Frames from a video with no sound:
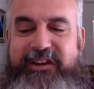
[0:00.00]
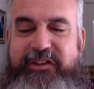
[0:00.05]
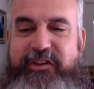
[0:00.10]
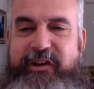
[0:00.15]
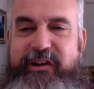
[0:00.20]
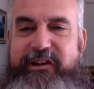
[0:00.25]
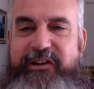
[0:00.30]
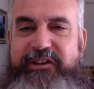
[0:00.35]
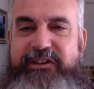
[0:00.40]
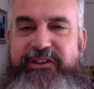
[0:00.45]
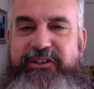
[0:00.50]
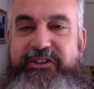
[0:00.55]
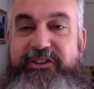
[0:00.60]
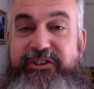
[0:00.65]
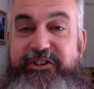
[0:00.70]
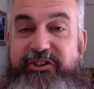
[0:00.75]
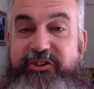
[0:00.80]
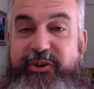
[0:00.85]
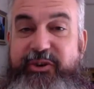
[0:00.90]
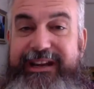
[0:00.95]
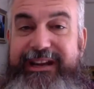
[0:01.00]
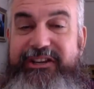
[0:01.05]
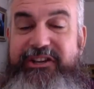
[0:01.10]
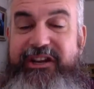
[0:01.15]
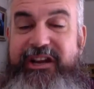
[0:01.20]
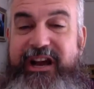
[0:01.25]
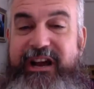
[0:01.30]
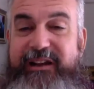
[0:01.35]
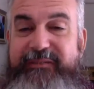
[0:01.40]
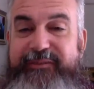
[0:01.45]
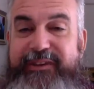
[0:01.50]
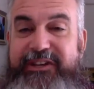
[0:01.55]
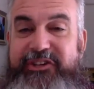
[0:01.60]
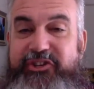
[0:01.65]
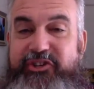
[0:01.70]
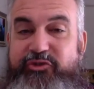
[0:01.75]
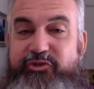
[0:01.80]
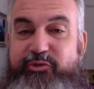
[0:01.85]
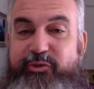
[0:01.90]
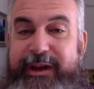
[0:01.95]
Although I could just drink coffee
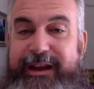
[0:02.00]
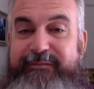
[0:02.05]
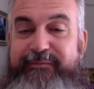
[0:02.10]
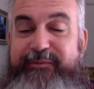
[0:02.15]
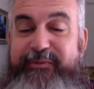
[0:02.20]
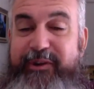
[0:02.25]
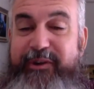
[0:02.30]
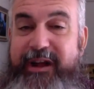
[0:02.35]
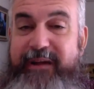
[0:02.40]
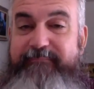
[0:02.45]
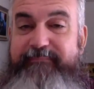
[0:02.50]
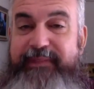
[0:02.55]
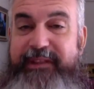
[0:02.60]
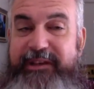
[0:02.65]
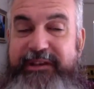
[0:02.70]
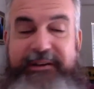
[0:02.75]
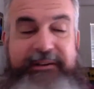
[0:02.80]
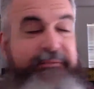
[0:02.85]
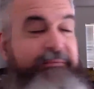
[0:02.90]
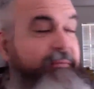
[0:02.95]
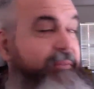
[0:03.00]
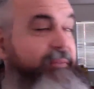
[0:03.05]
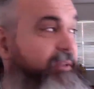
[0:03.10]
straight from